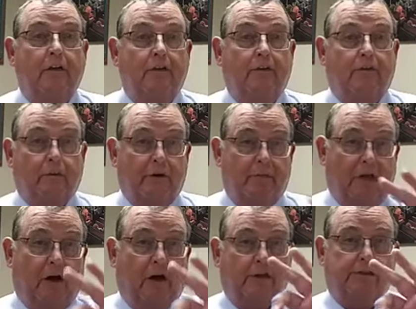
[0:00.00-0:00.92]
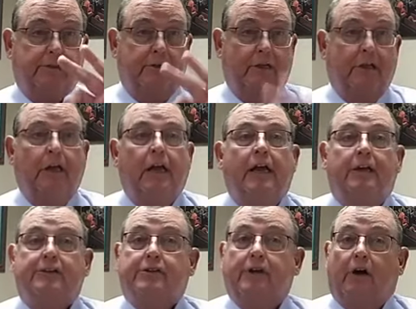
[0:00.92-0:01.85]
3 blocks.
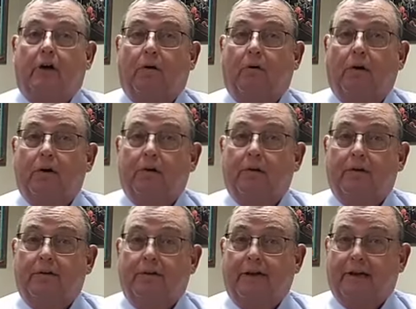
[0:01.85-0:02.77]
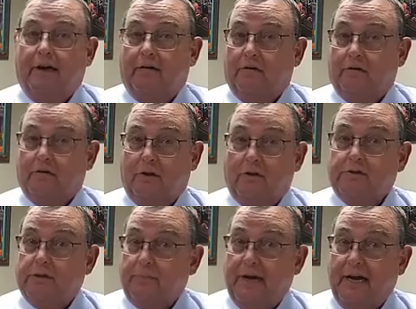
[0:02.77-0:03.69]
So they got real close
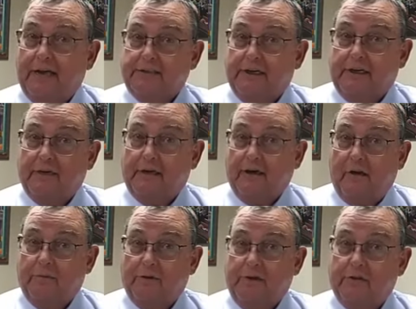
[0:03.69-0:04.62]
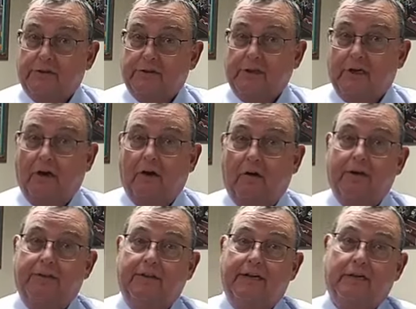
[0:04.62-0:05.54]
to passing it a couple years ago,
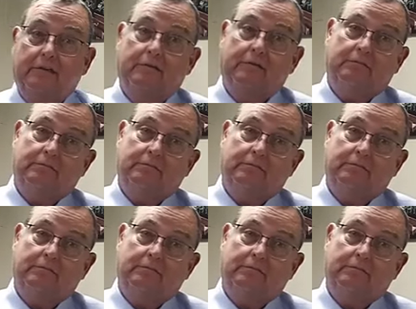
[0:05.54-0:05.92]
and then